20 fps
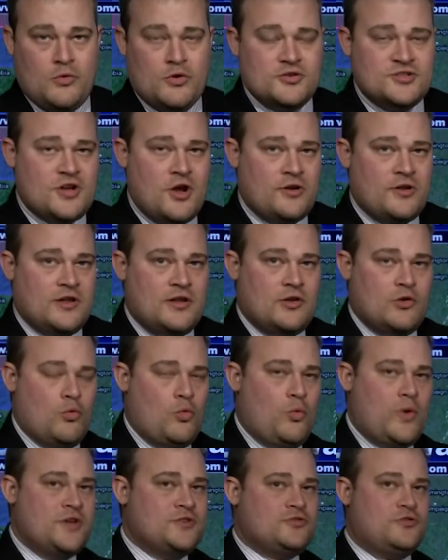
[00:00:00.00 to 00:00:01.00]
We're
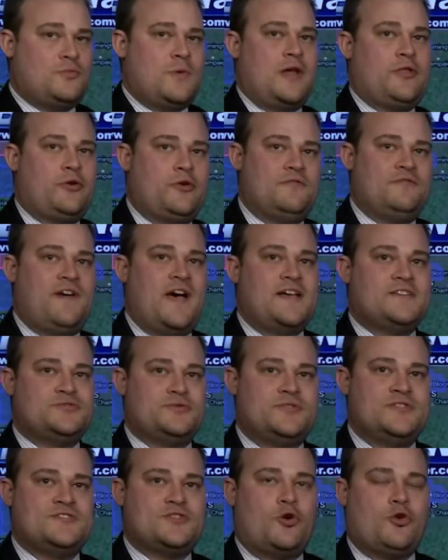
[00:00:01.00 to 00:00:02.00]
talking winter weather
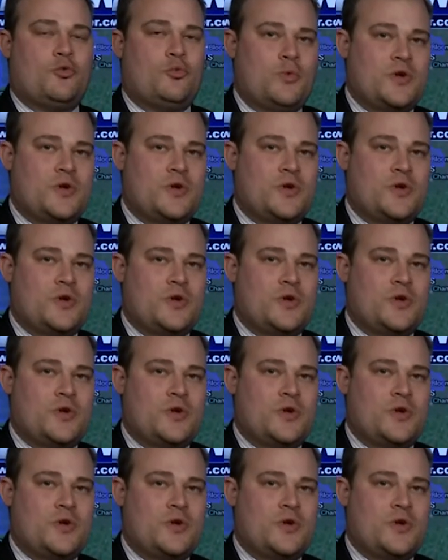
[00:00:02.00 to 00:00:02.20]
advisories or